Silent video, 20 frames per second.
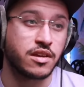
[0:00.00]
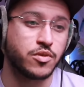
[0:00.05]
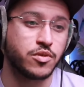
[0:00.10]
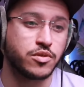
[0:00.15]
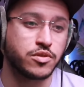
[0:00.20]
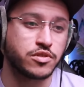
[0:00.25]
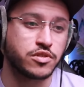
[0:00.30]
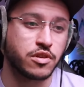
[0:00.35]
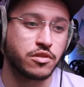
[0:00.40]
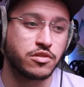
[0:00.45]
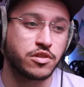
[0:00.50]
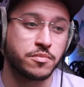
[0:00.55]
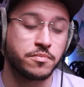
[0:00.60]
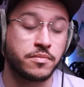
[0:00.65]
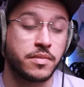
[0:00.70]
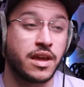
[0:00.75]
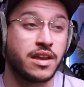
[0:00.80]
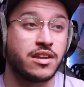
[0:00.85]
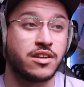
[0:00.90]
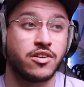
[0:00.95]
Also,
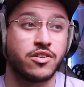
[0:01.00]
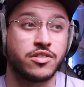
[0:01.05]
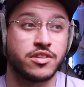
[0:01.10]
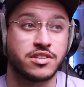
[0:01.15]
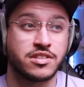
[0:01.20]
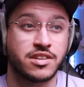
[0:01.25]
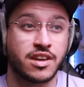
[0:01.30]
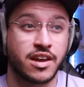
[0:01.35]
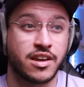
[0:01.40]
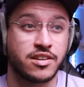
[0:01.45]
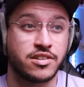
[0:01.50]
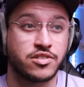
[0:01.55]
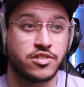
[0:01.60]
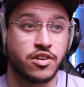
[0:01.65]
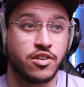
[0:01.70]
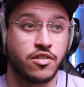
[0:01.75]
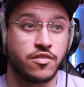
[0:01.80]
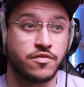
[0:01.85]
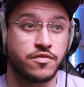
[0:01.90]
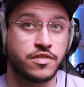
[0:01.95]
depending on the size
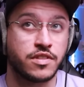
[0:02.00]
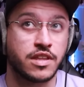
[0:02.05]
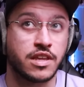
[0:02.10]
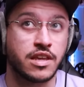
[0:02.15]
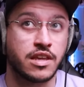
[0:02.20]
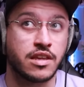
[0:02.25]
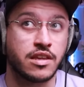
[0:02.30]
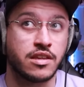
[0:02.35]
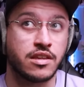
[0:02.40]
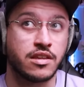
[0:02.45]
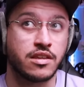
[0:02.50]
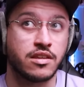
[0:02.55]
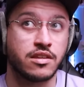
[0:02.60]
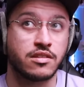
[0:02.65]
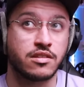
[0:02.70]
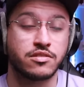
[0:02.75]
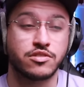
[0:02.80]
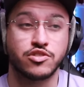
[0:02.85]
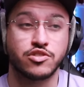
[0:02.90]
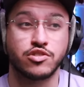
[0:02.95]
of the
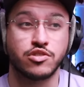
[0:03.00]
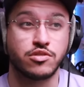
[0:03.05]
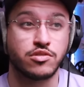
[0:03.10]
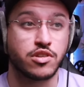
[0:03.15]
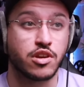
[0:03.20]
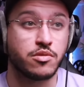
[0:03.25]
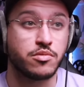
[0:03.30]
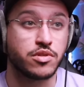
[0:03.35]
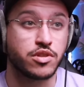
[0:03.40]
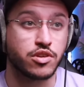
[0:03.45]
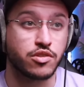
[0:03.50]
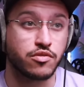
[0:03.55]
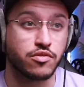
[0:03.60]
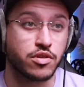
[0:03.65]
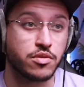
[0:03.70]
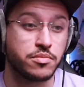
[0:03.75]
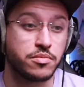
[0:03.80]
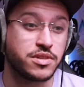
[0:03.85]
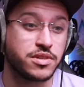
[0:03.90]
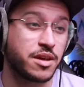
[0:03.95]
studio or the
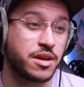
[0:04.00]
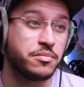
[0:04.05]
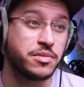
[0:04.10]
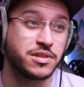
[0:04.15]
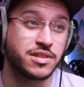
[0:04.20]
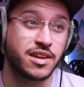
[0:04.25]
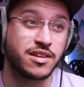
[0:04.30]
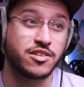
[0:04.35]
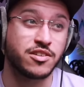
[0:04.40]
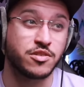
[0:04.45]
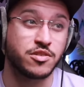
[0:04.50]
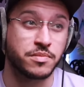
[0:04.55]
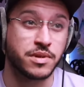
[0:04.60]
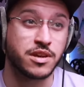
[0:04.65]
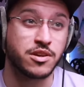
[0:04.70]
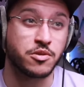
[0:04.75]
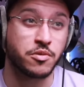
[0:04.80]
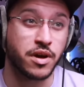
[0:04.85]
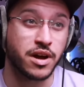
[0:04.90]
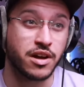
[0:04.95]
group, 10% could be
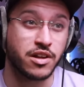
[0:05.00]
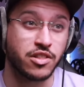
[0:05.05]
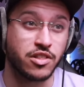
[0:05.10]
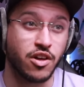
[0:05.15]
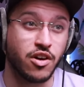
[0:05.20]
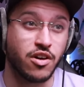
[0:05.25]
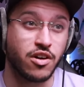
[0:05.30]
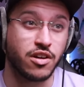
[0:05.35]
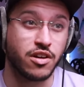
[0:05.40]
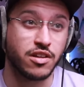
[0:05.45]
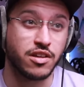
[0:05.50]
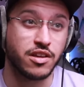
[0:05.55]
quite a lot.